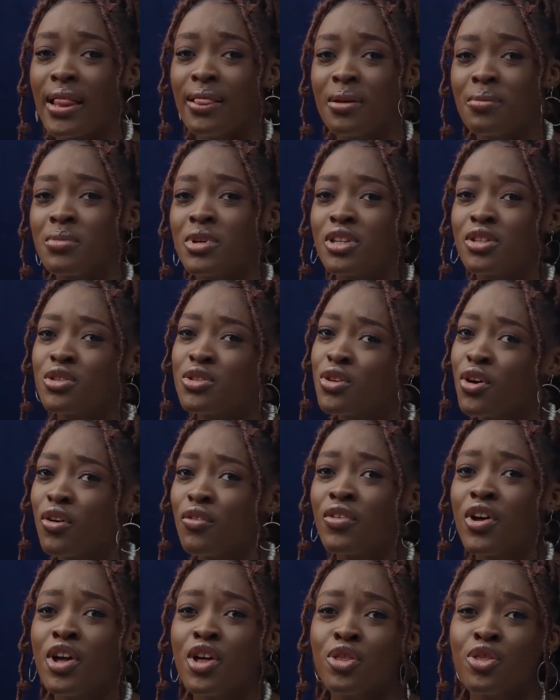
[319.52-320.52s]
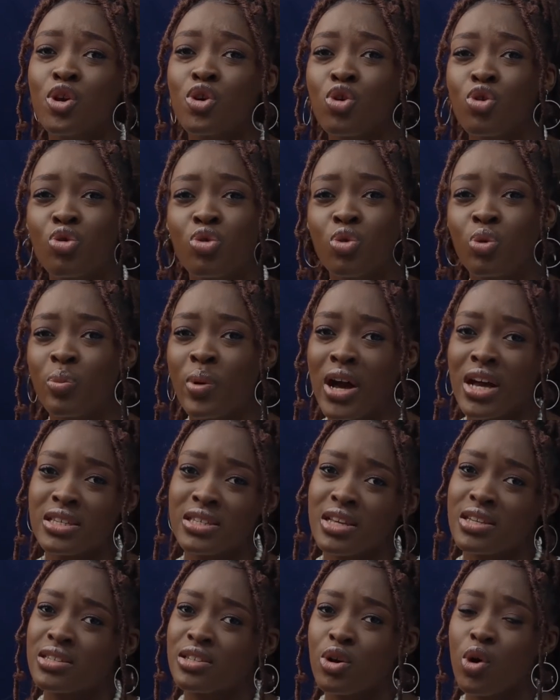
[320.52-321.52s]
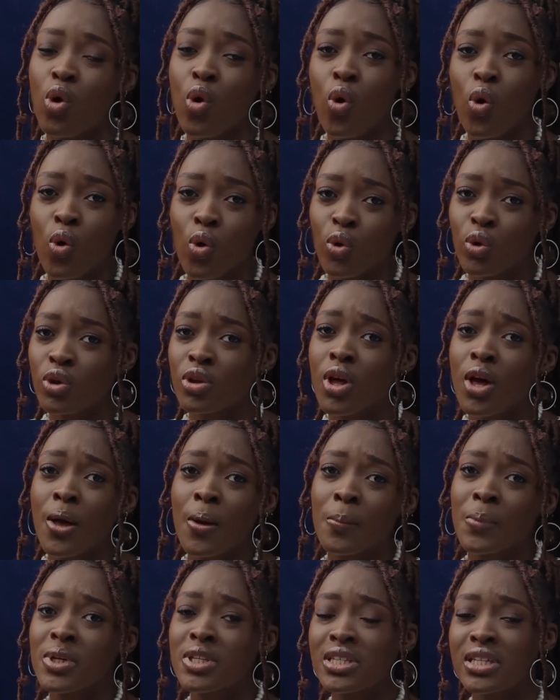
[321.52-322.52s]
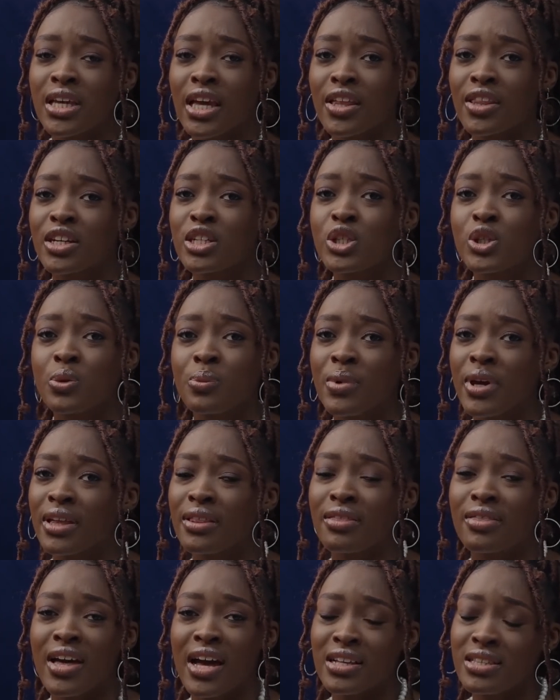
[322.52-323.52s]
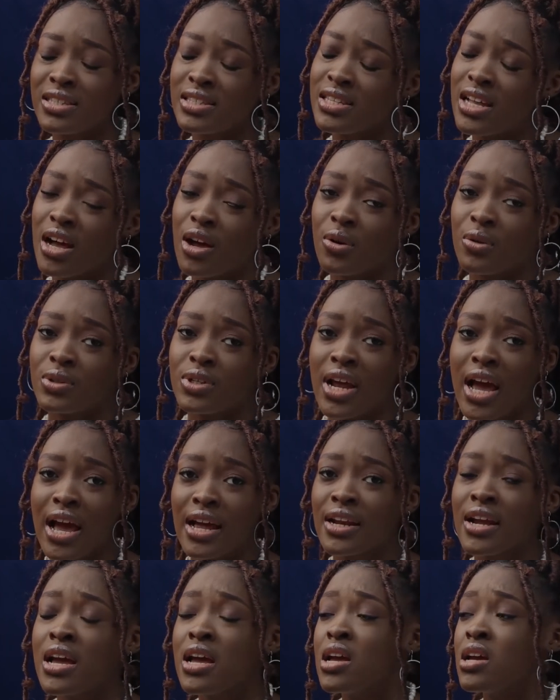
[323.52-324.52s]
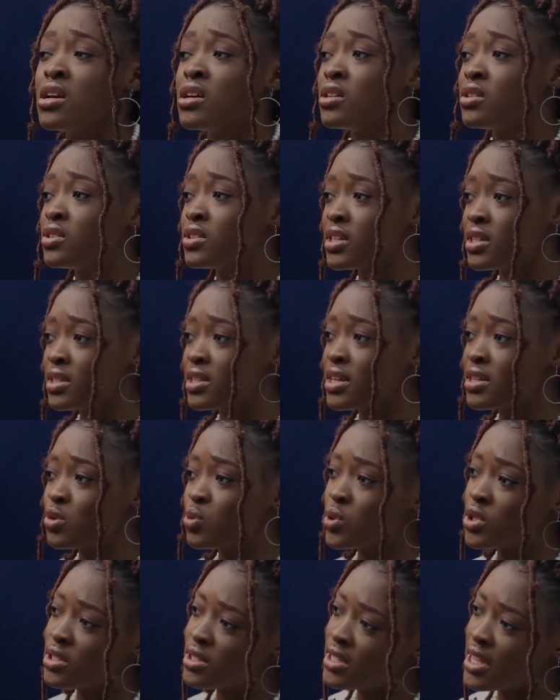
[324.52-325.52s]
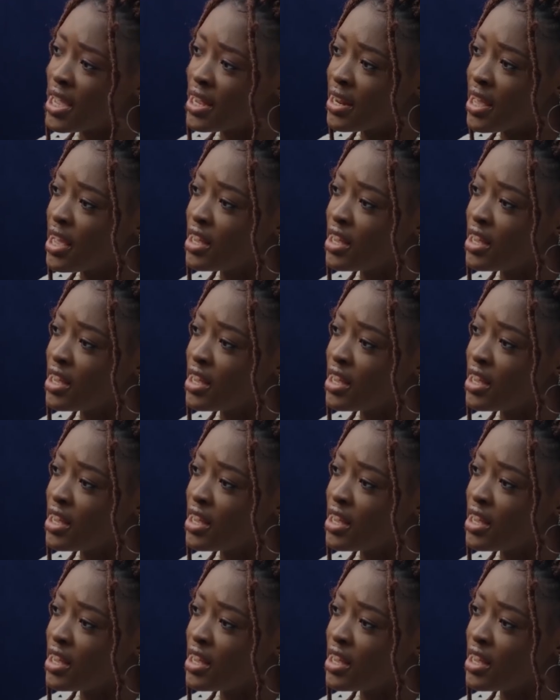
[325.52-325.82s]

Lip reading: elements of the Yorubas as a whole put together to make that sound. And just as we said